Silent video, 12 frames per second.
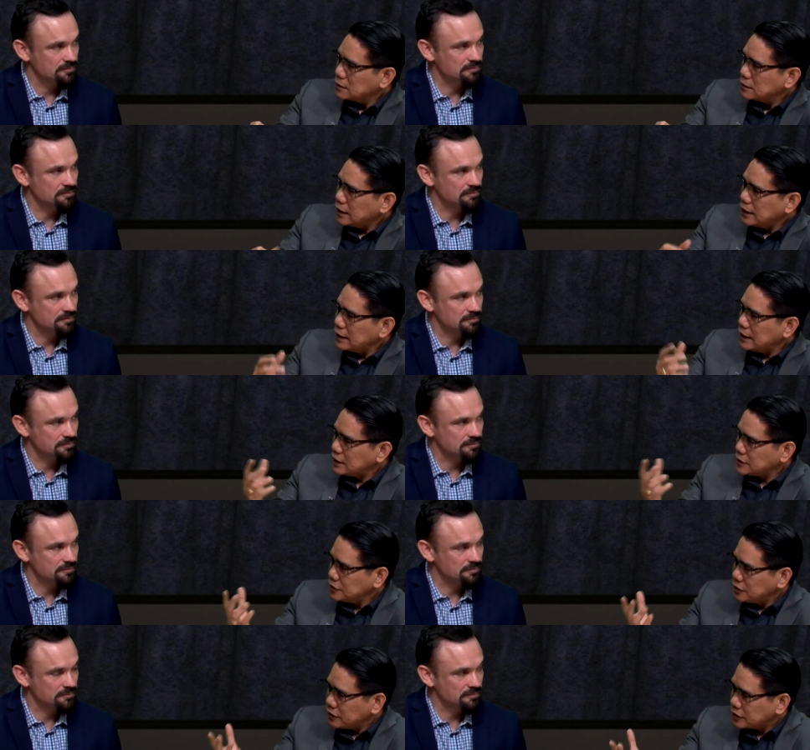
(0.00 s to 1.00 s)
Speaker 1: And
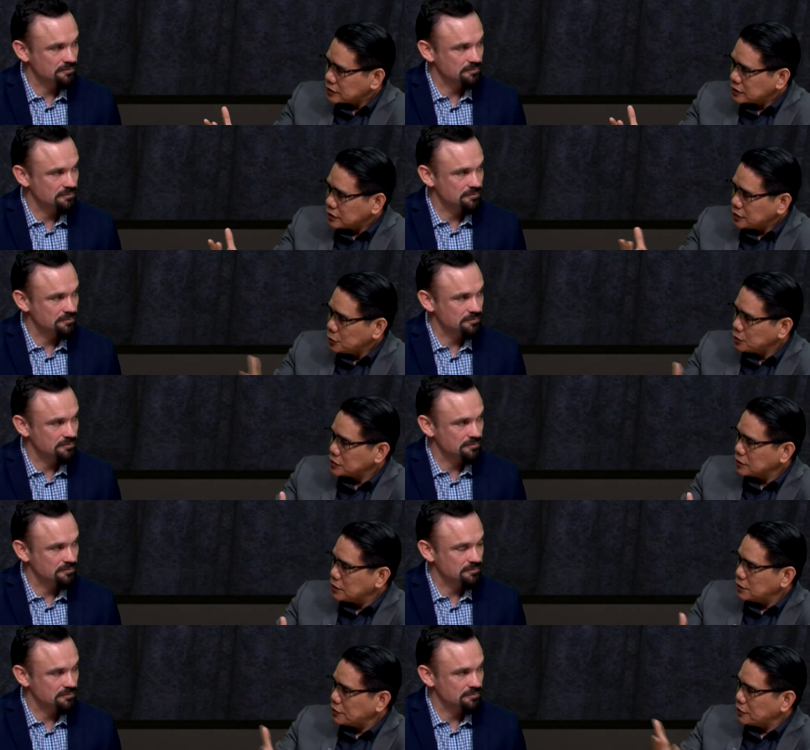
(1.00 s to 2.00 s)
next there is, he was
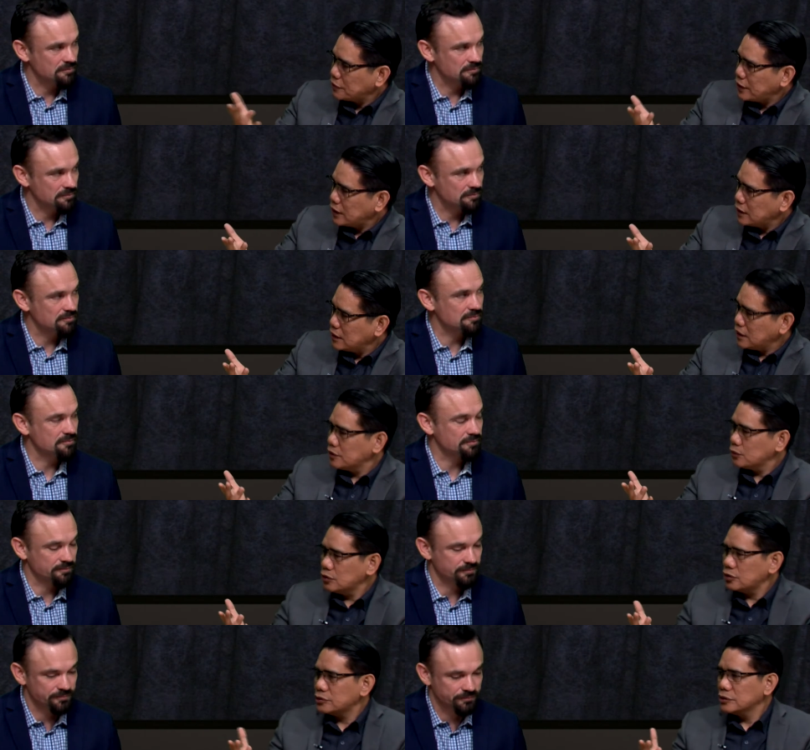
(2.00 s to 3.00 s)
glorified. In other
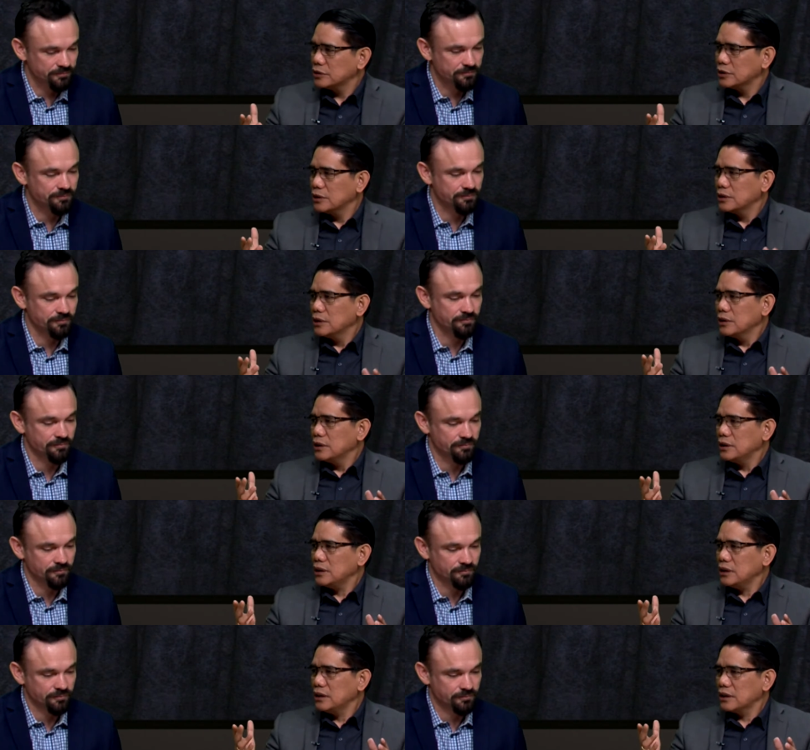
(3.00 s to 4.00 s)
words,
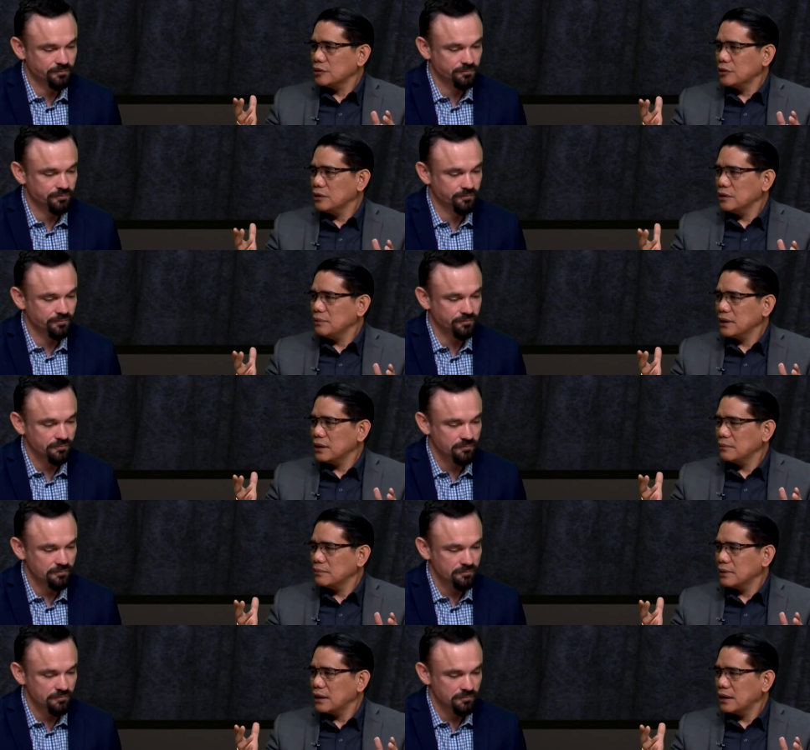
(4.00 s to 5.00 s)
he did not only
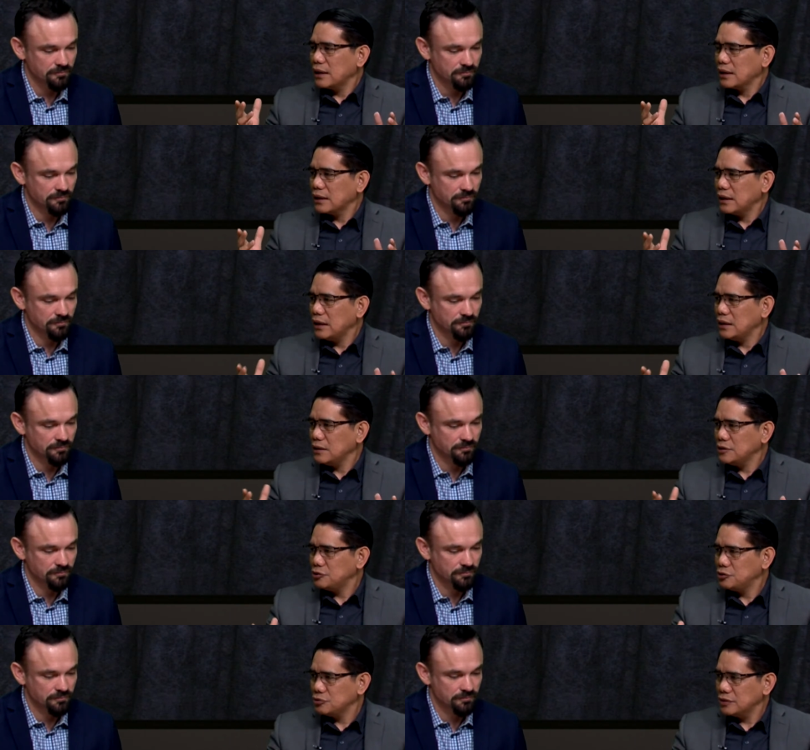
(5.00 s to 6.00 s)
become a king
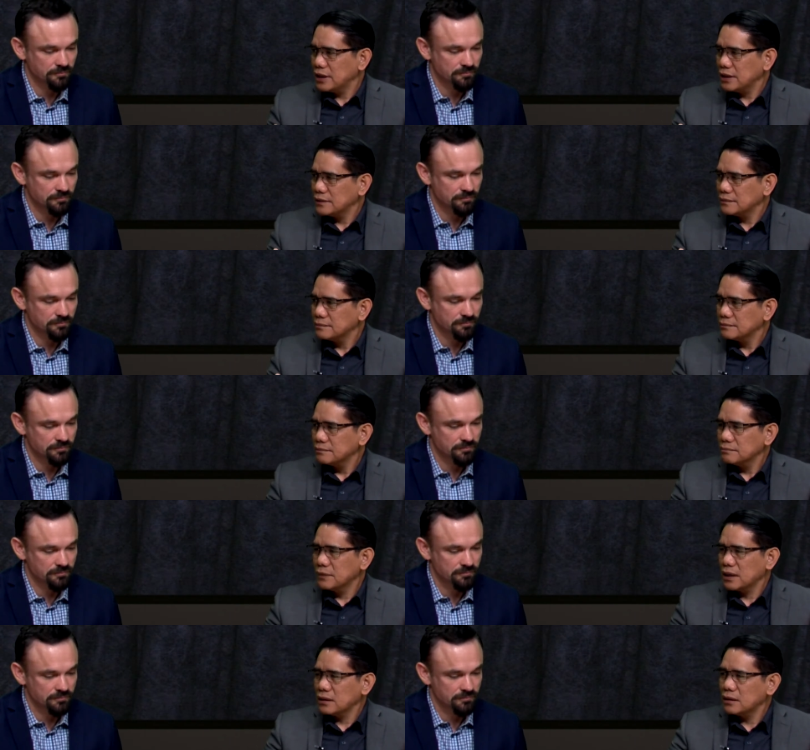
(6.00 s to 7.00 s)
in Judah,
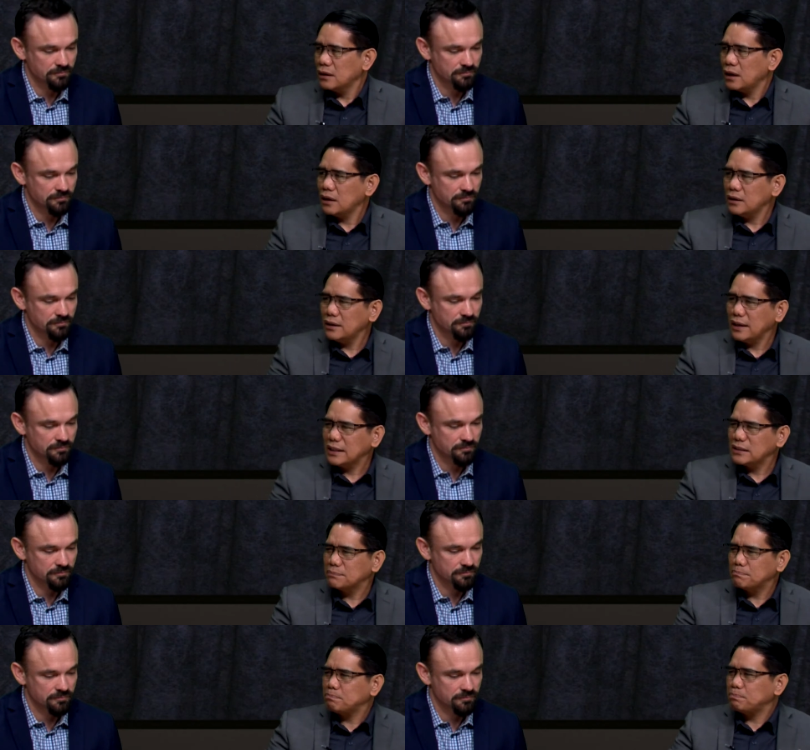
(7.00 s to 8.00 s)
but God
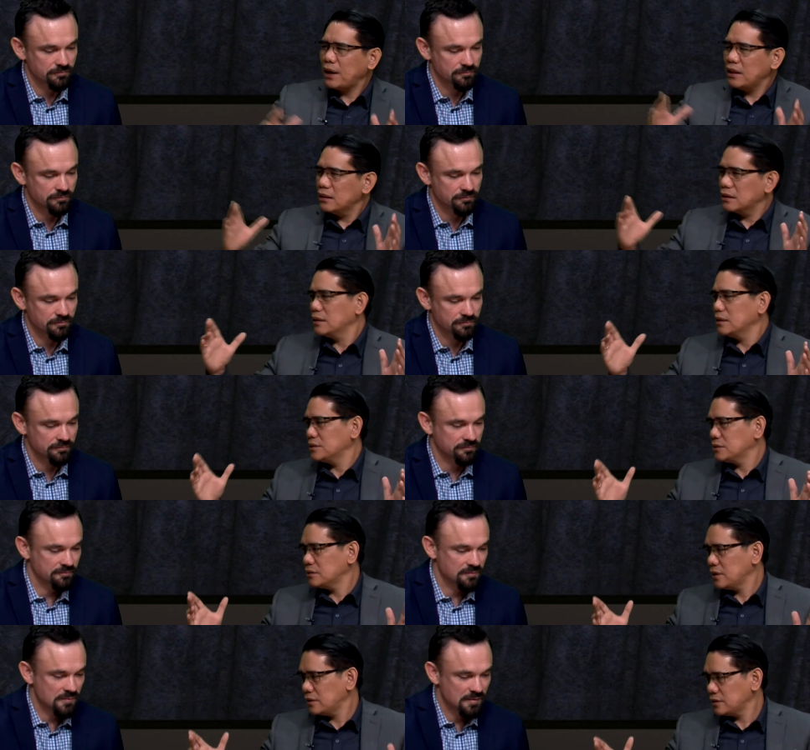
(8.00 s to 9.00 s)
expanded
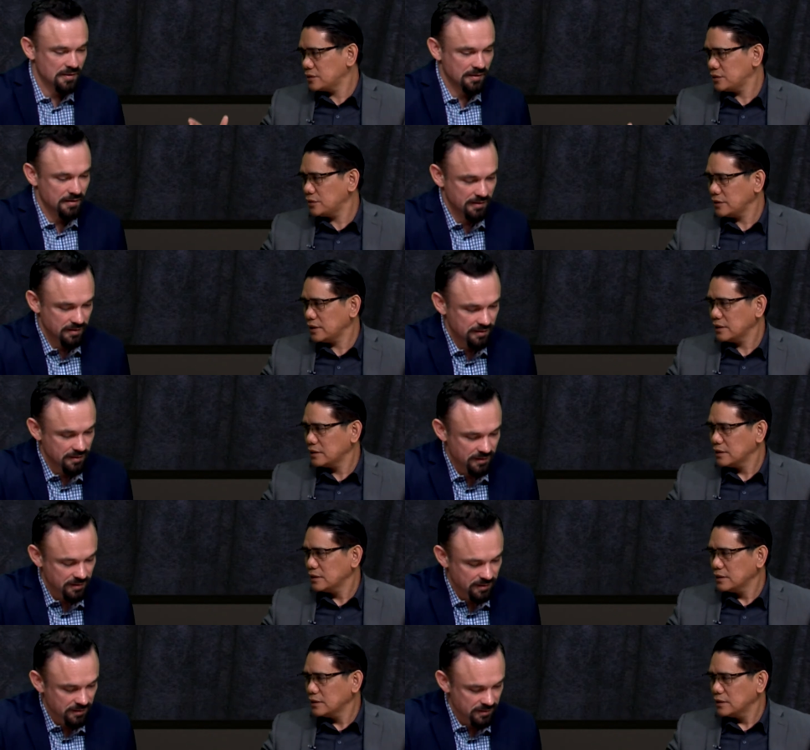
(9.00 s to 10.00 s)
his territory.
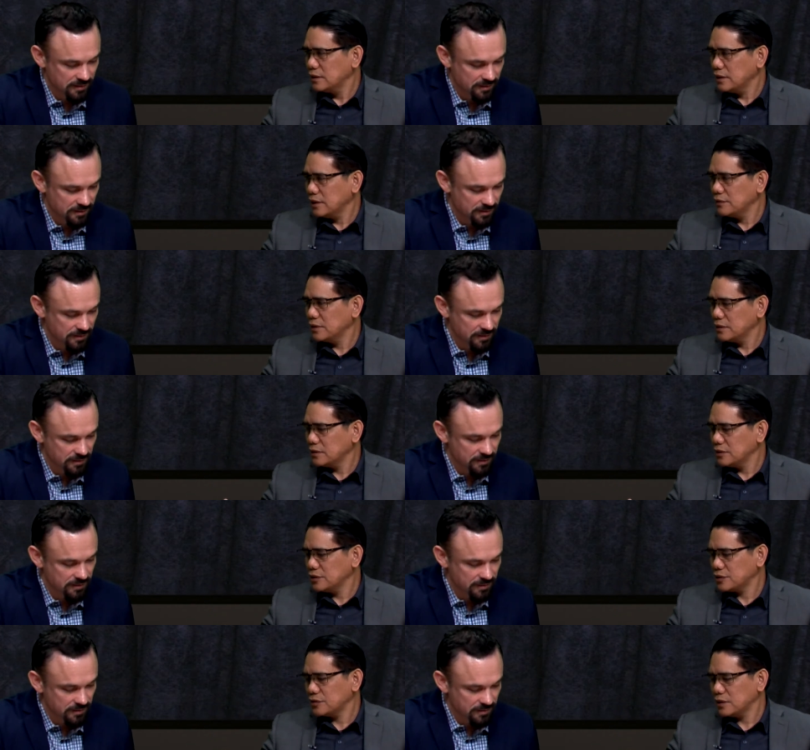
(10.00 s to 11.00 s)
And even
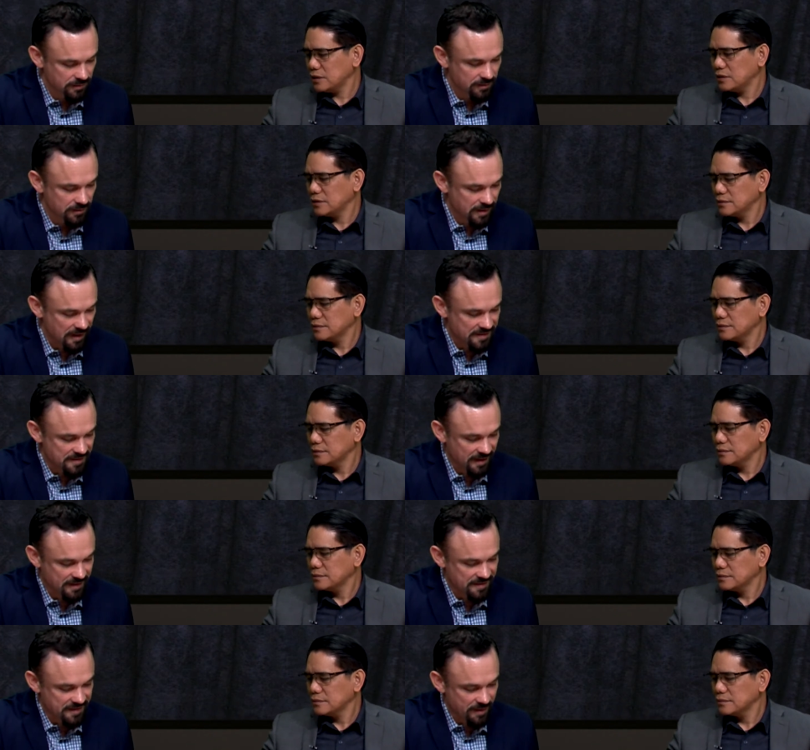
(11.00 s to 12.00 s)
Israel. Yeah,
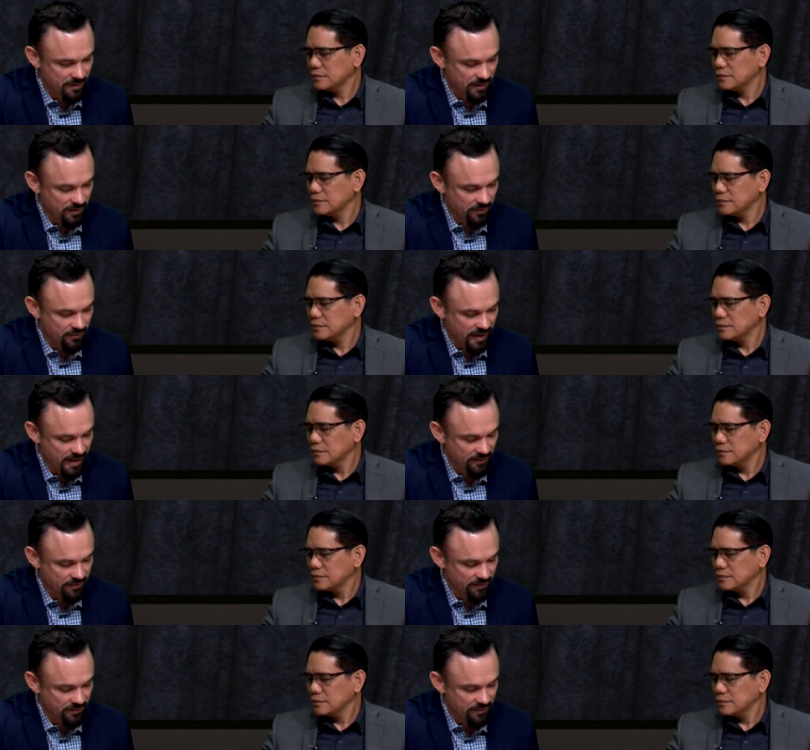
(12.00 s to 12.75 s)
2
Speaker 2: Samuel 5,